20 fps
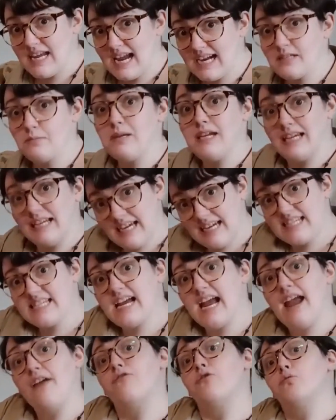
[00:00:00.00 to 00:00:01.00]
me in case I have
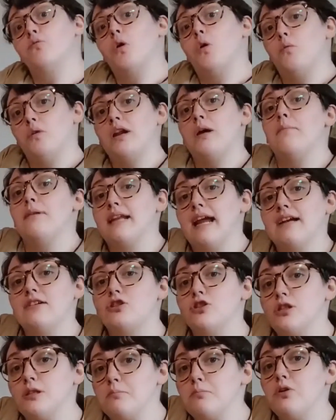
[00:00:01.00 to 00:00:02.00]
to roll one up and actually
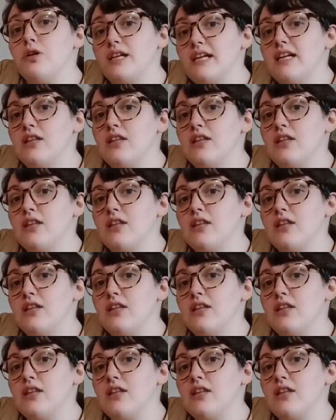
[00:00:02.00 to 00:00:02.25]
put it in the